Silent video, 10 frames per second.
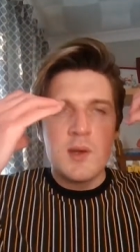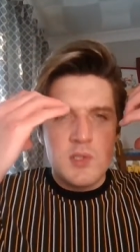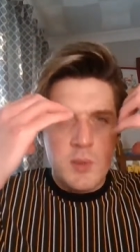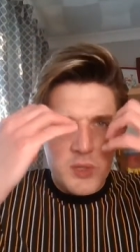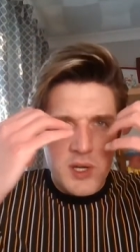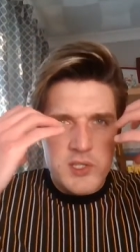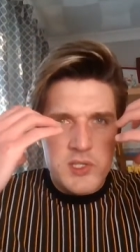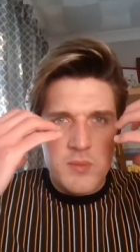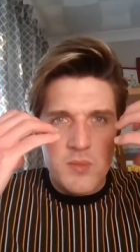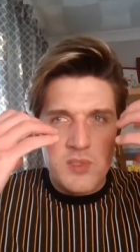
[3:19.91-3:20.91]
she
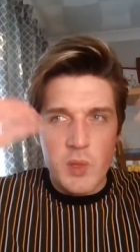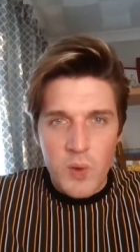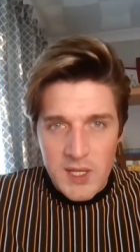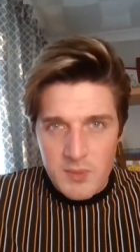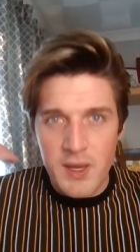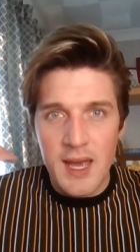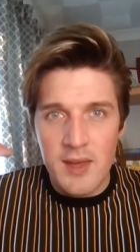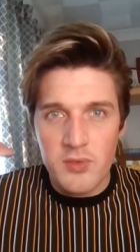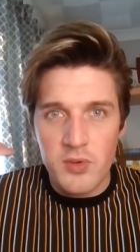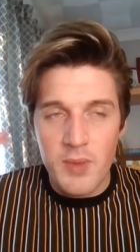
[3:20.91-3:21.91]
brushed, she wet my
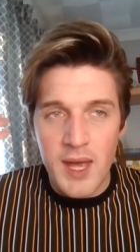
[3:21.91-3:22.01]
hair through.